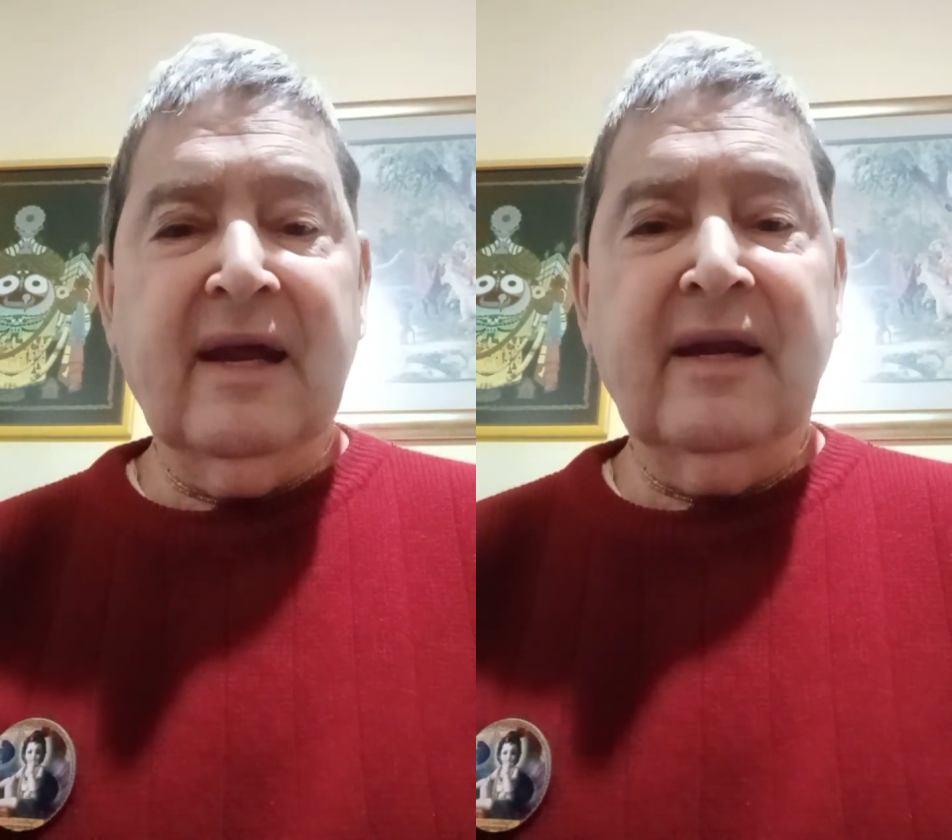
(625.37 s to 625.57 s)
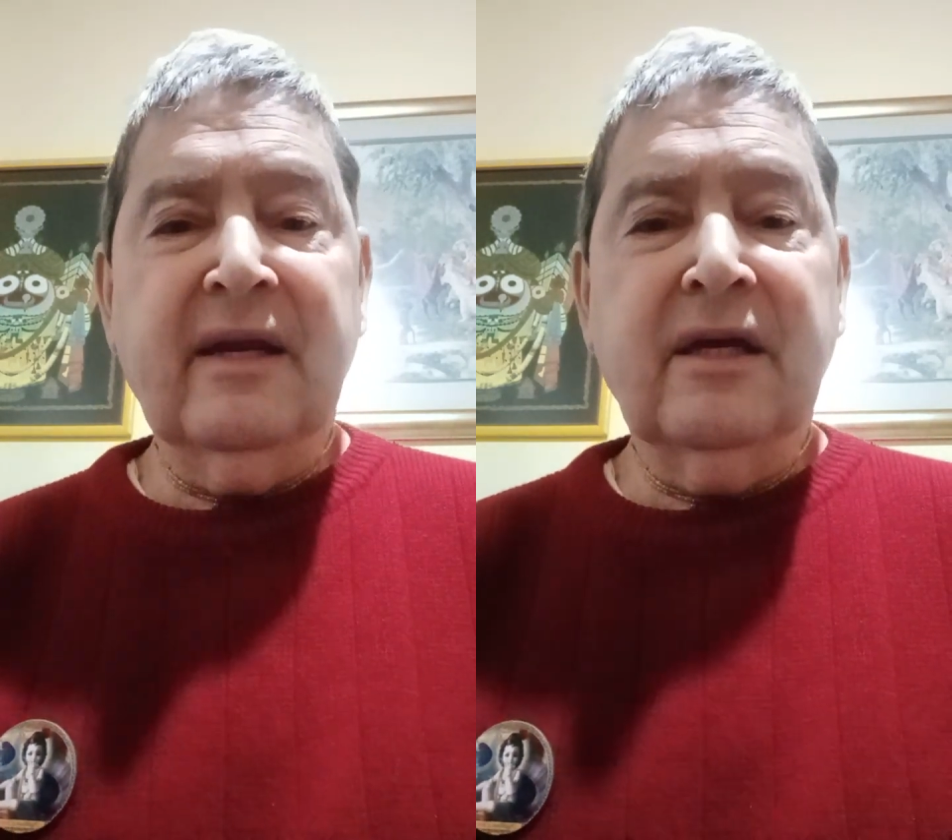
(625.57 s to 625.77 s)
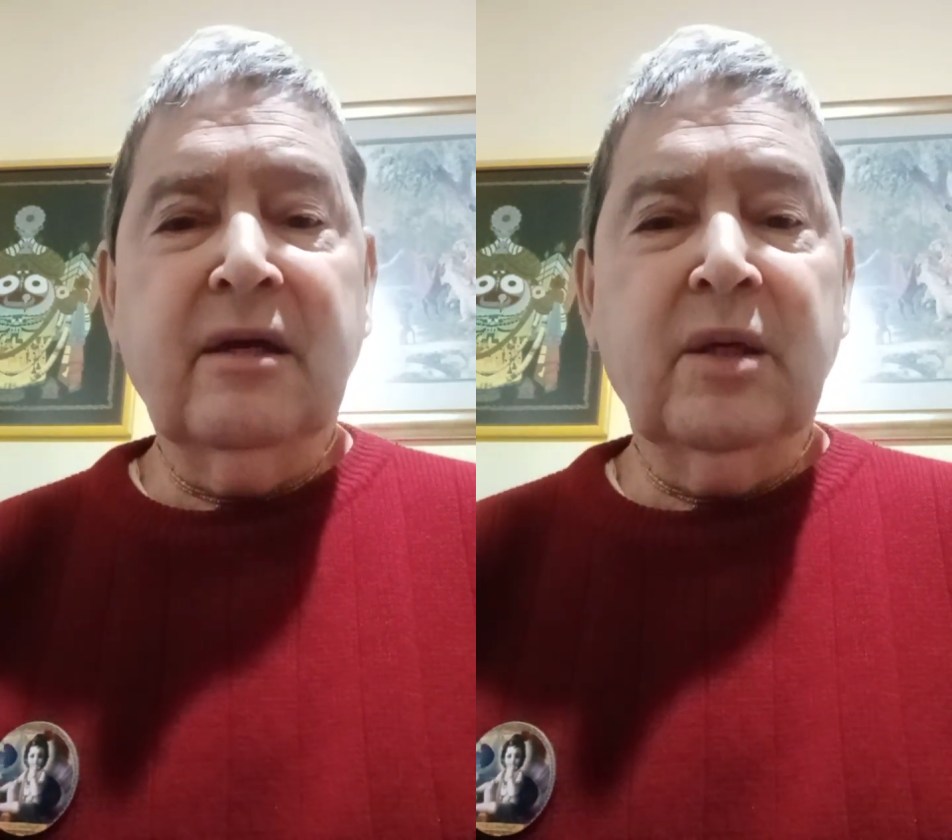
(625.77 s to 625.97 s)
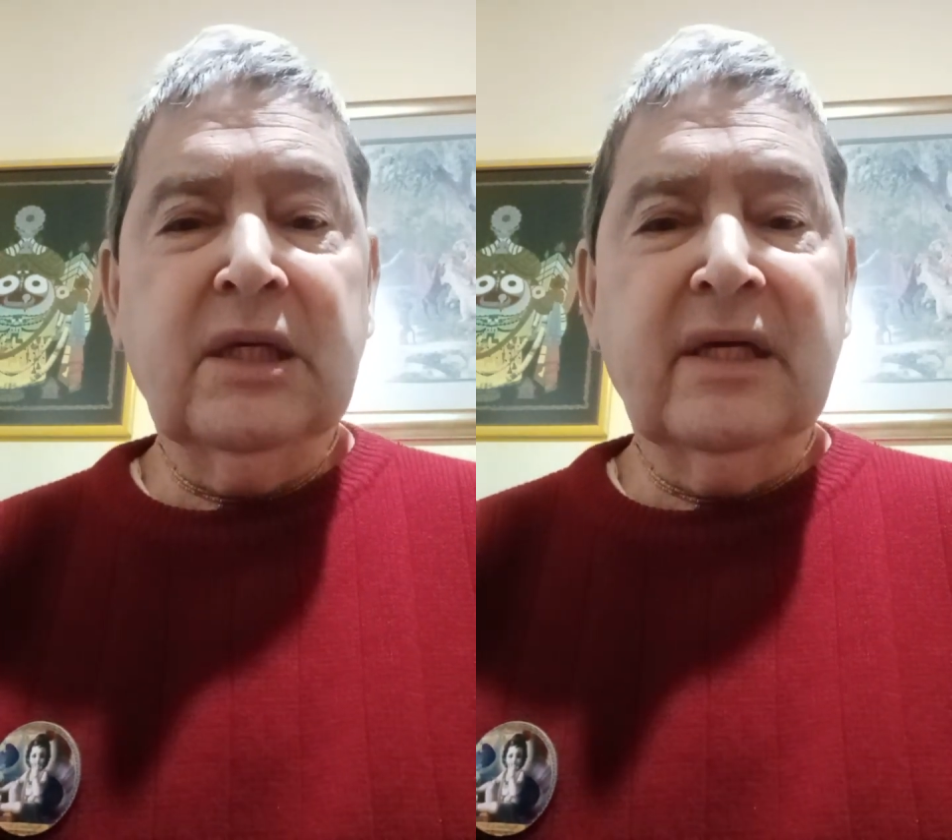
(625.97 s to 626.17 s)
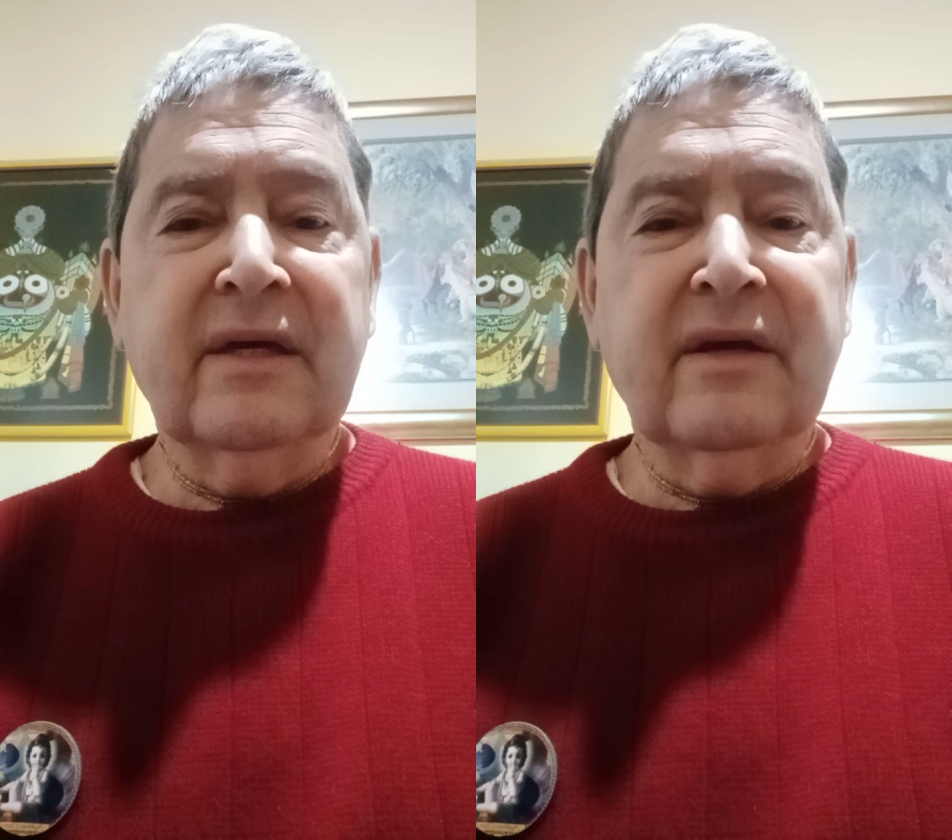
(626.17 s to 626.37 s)
And
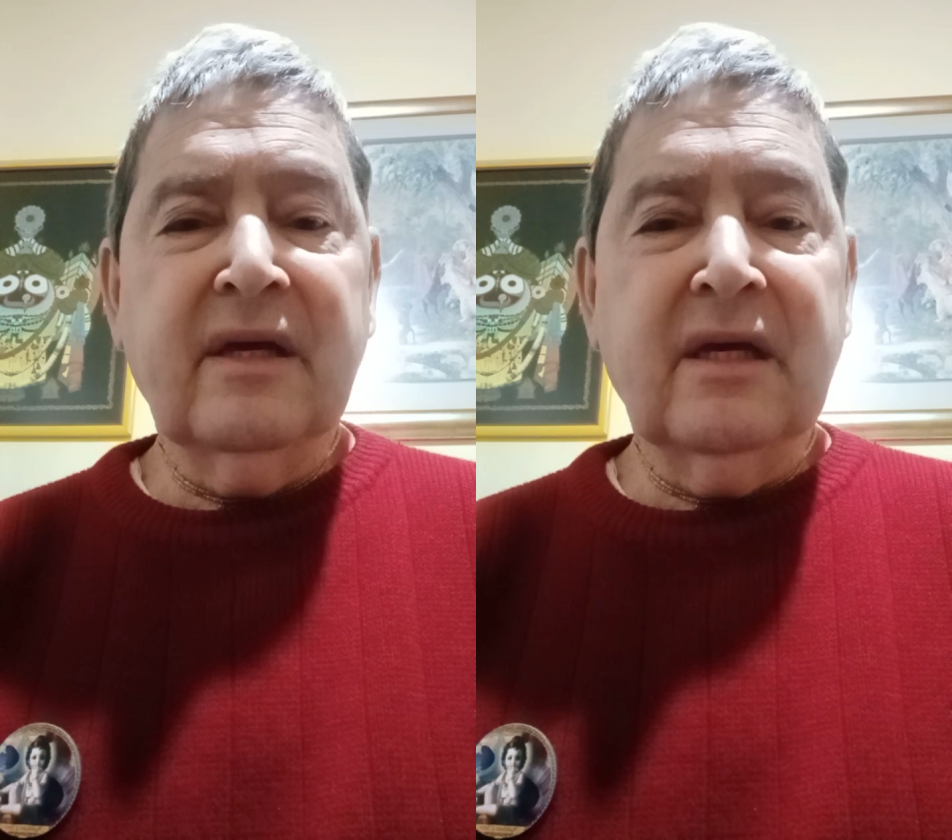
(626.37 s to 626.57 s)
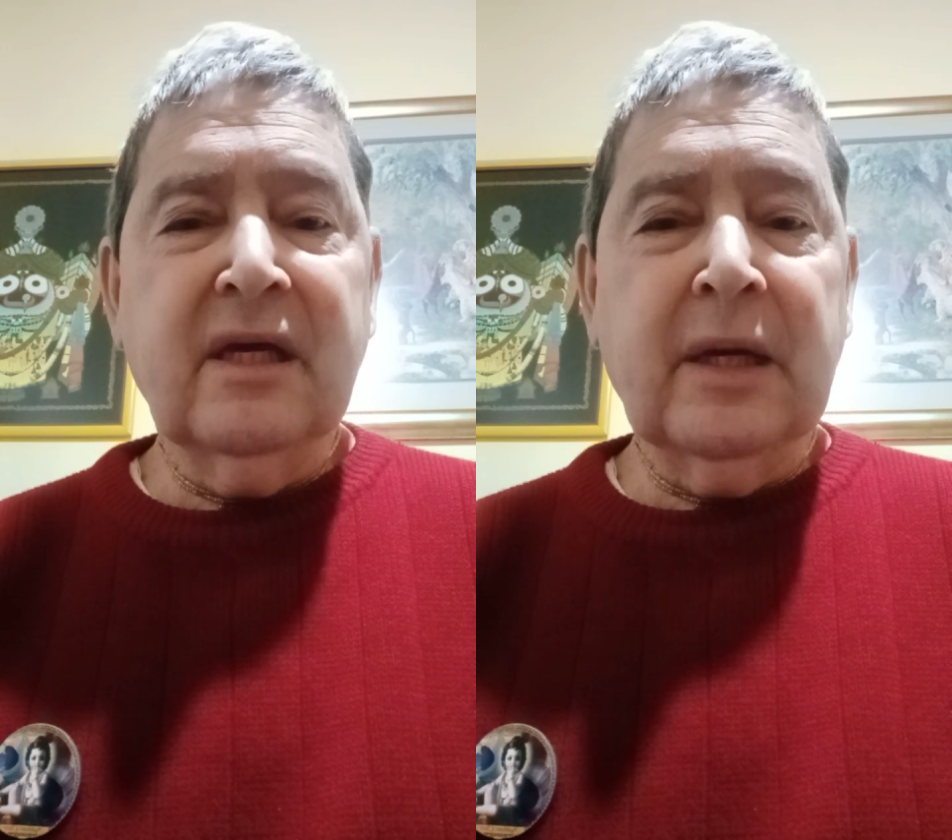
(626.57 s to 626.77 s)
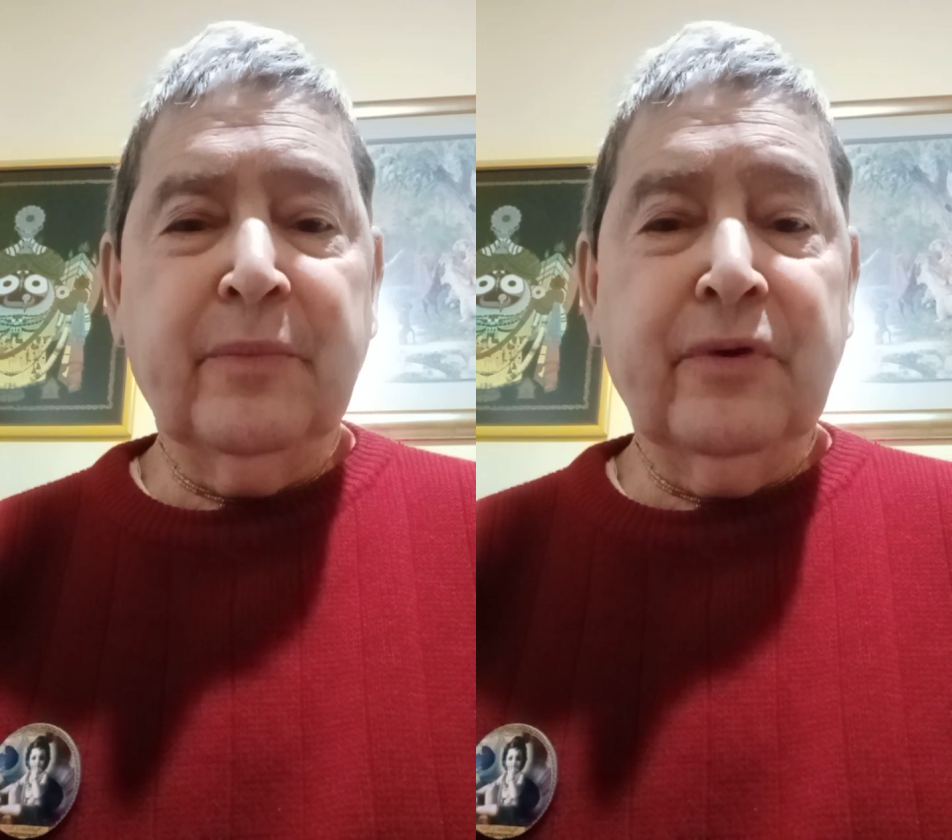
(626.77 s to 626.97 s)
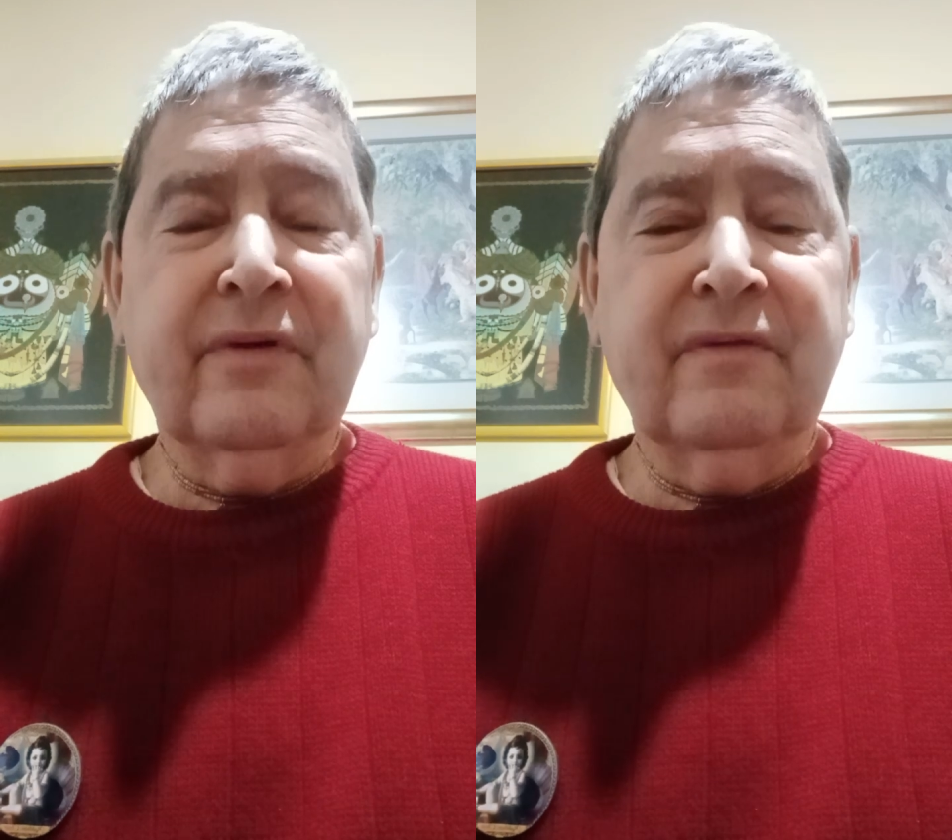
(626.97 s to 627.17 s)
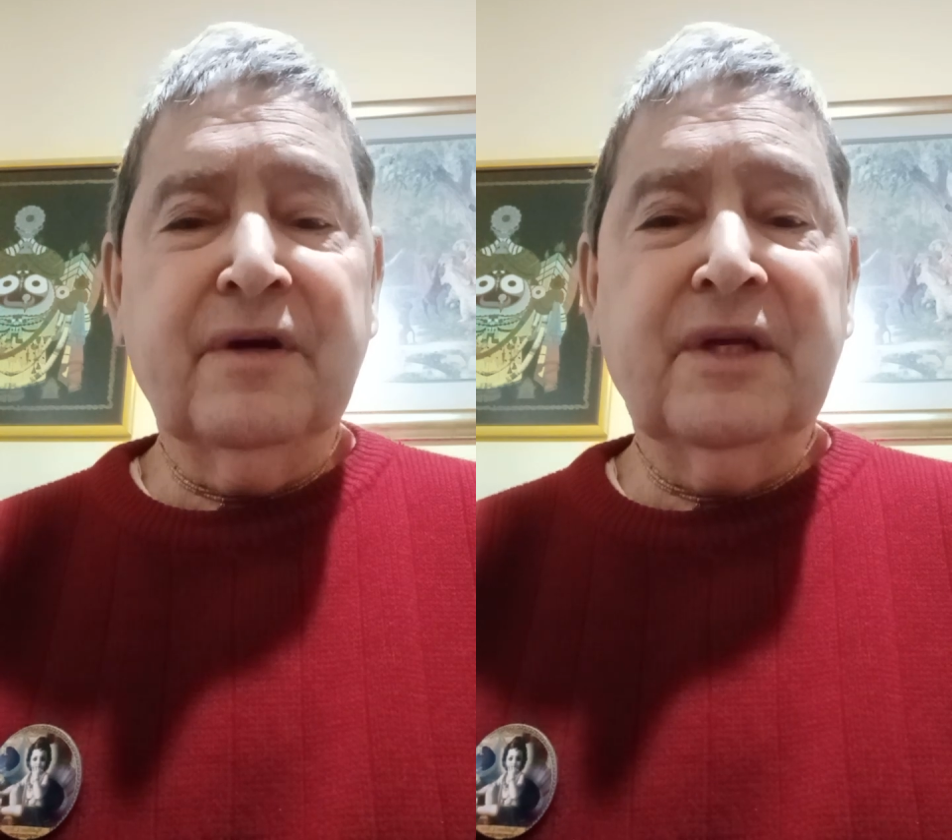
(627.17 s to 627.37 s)
he, a
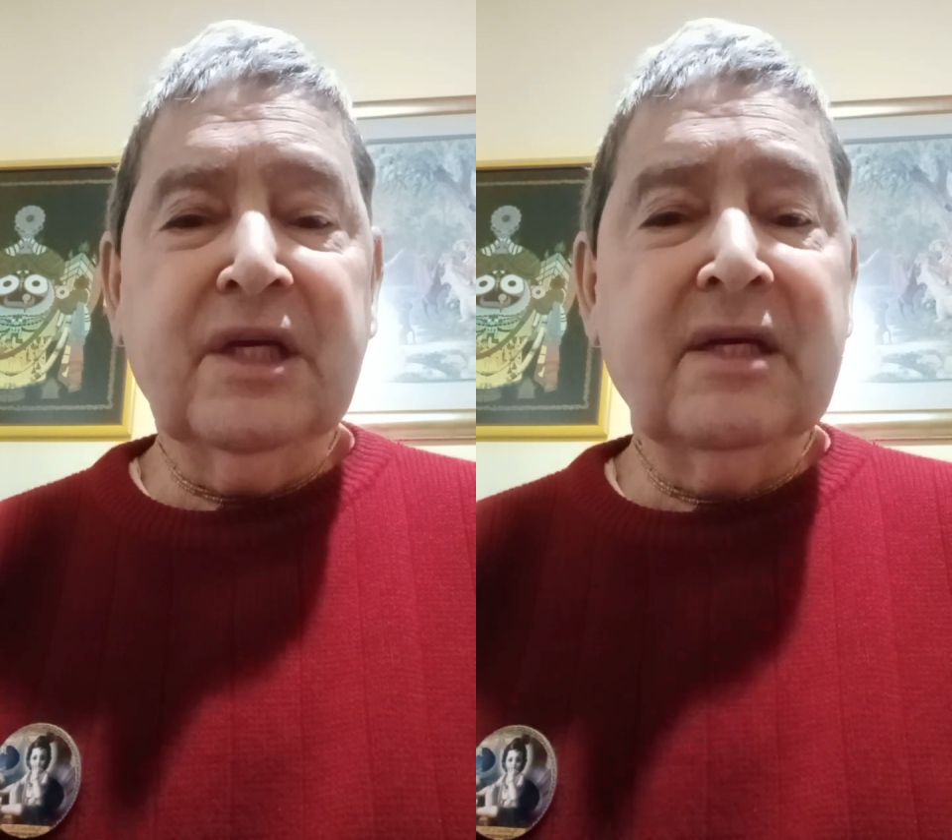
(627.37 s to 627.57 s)
pure devotee,